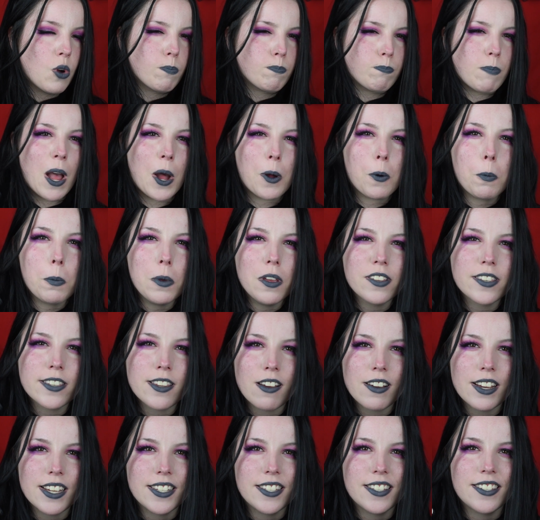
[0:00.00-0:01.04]
back when we
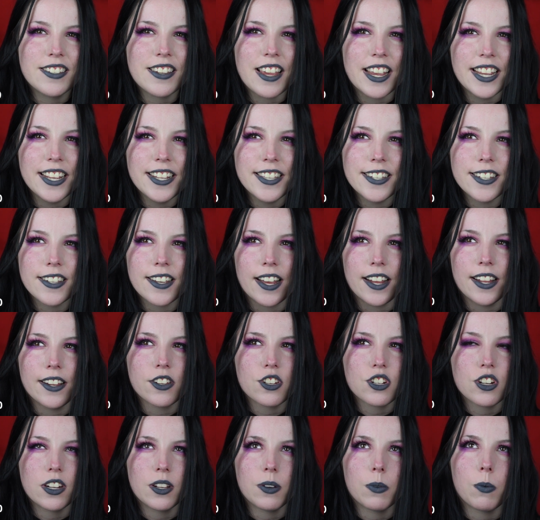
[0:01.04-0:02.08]
started dating
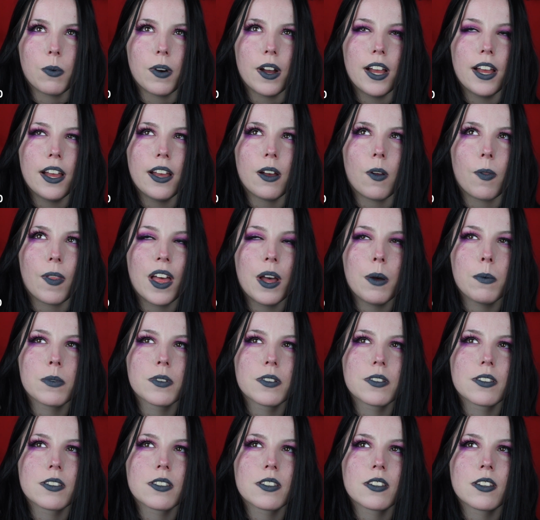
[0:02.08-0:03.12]
actually. Wow, that
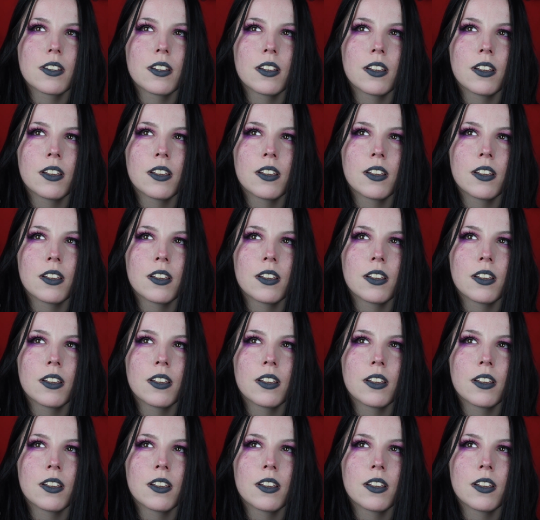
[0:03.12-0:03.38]
was